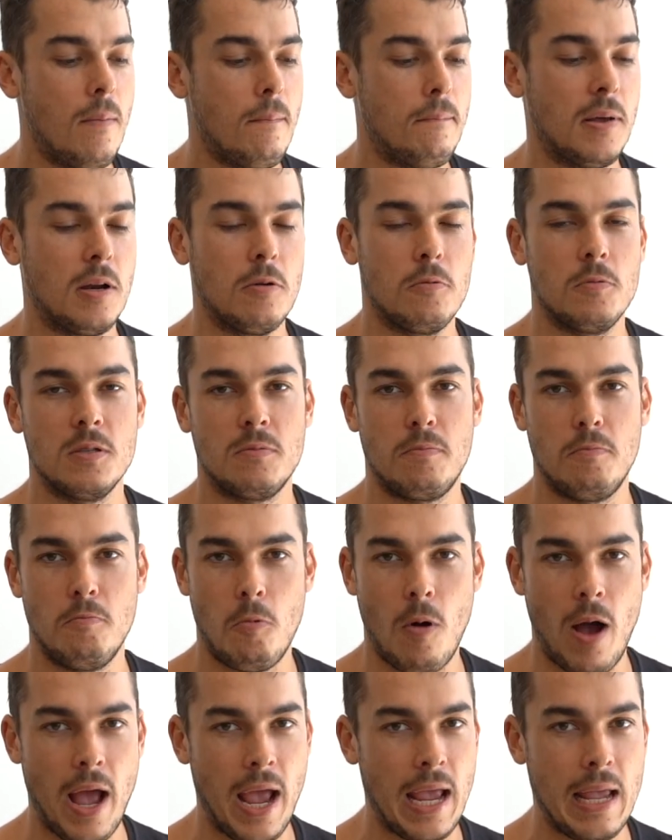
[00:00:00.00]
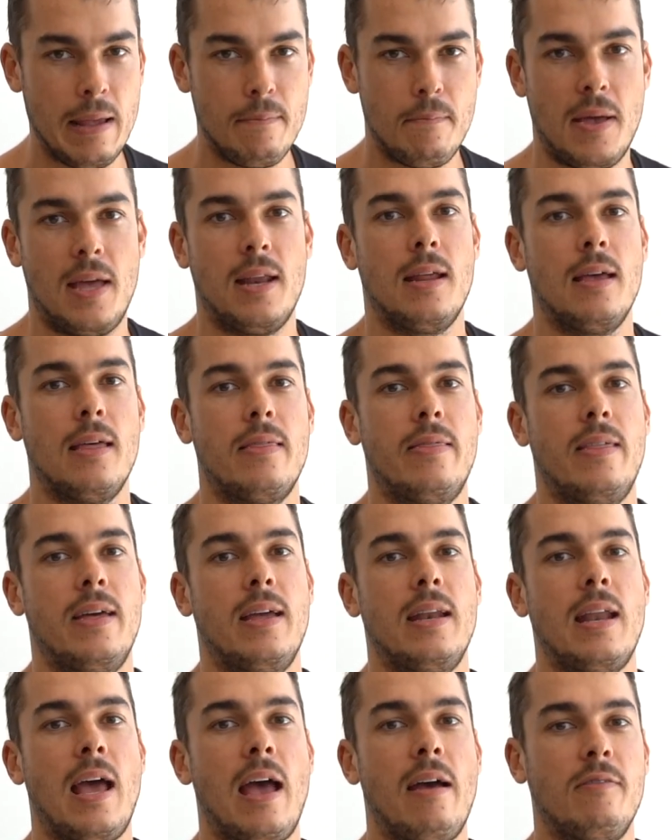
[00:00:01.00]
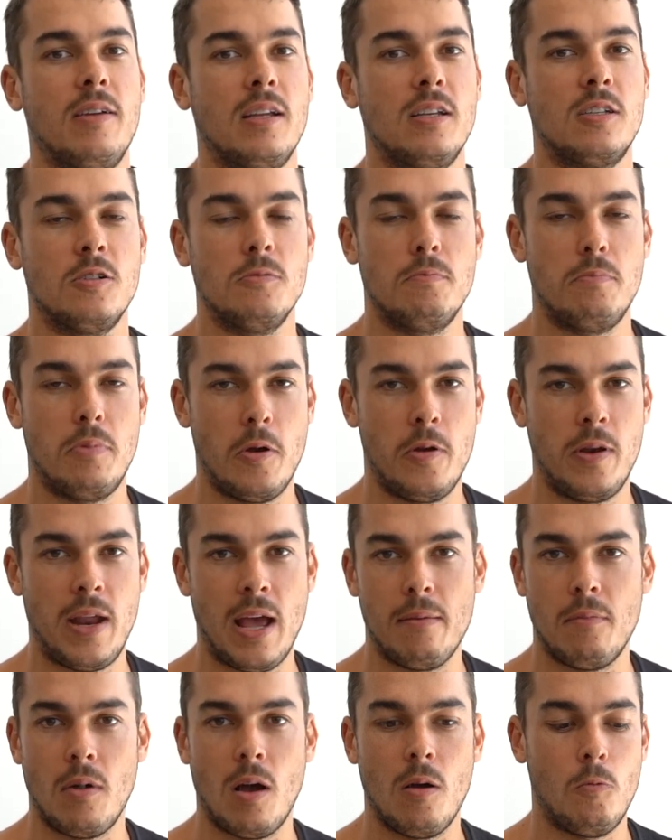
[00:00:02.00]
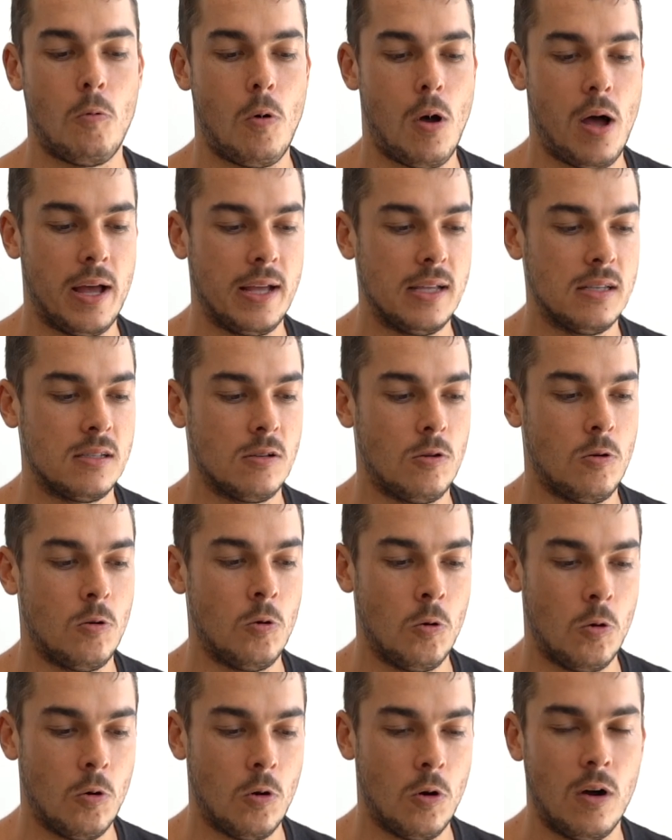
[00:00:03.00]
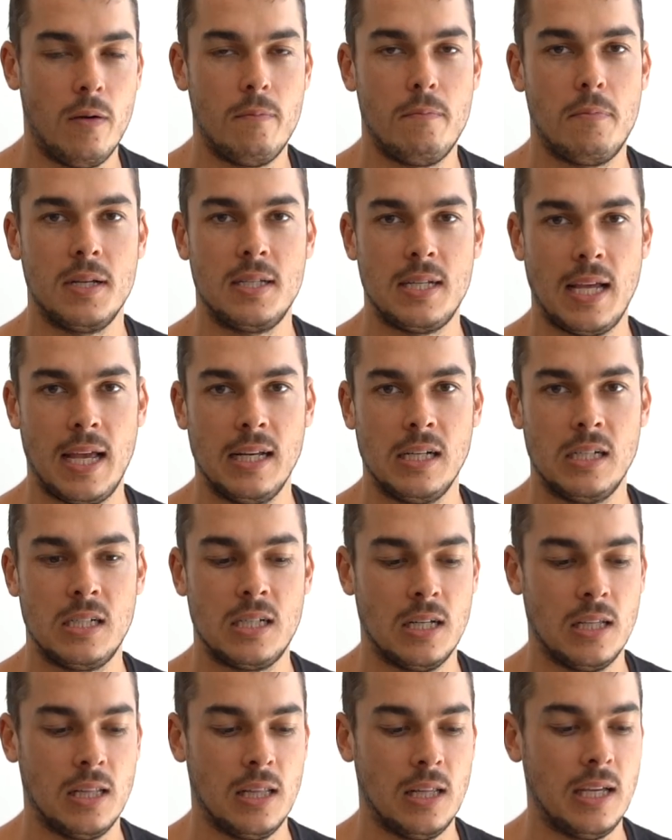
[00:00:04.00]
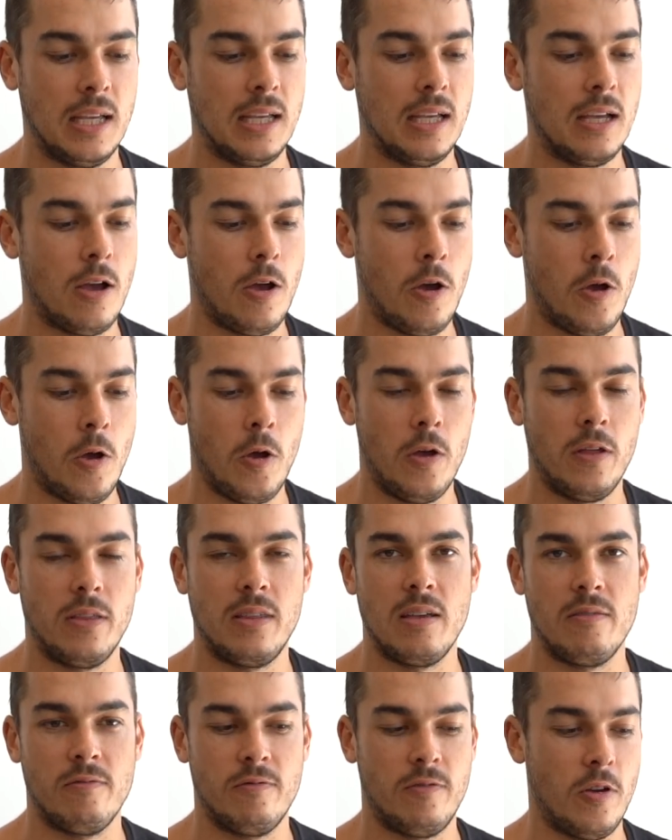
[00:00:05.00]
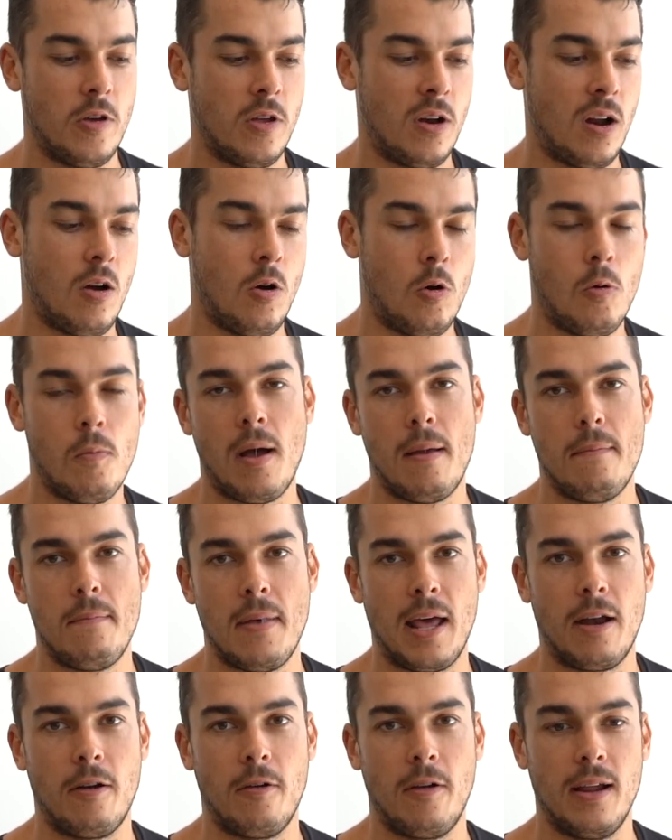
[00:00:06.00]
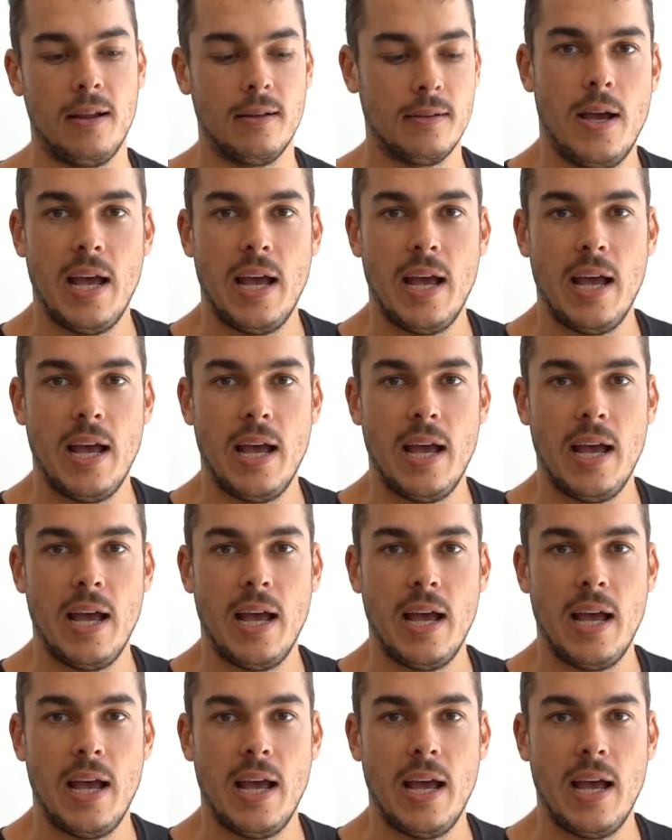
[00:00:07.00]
But it was way better than having to burn out my wires or potentially hurt the inverter or my battery.